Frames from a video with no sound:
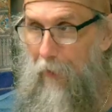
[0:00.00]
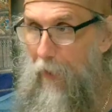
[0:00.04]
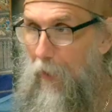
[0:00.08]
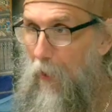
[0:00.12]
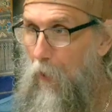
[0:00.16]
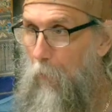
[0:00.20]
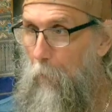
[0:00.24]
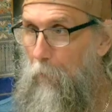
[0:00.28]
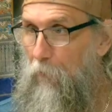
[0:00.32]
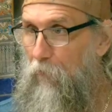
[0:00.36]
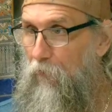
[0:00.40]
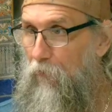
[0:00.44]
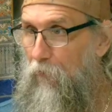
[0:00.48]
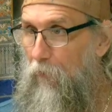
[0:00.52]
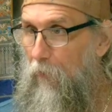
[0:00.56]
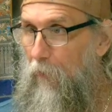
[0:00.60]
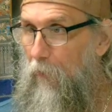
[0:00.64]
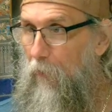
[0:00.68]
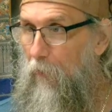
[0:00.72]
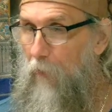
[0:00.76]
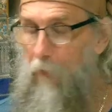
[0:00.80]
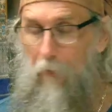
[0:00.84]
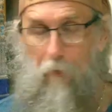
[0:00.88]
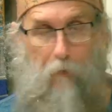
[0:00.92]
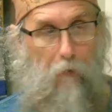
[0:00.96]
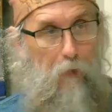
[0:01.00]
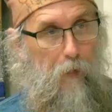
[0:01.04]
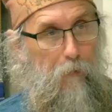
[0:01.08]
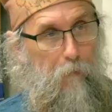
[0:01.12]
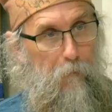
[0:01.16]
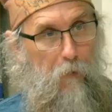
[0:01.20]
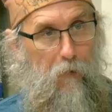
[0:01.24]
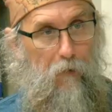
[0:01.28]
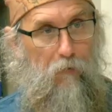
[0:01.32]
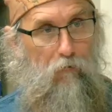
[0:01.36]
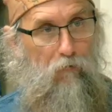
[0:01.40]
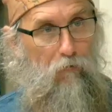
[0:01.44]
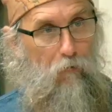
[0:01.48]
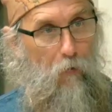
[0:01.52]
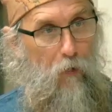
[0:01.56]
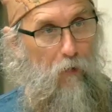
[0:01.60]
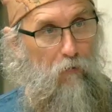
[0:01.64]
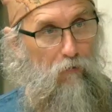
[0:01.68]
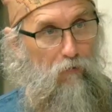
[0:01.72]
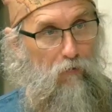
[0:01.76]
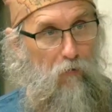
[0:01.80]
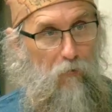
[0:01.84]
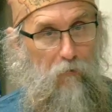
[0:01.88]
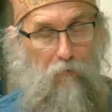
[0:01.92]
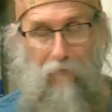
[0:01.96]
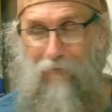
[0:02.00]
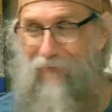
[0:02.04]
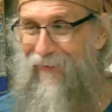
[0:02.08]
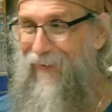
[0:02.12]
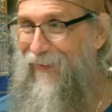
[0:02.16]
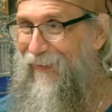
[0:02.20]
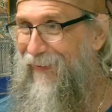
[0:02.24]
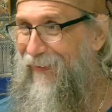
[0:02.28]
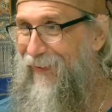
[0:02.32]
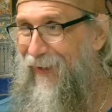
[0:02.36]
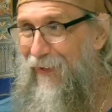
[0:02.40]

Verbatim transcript: helps, administrations,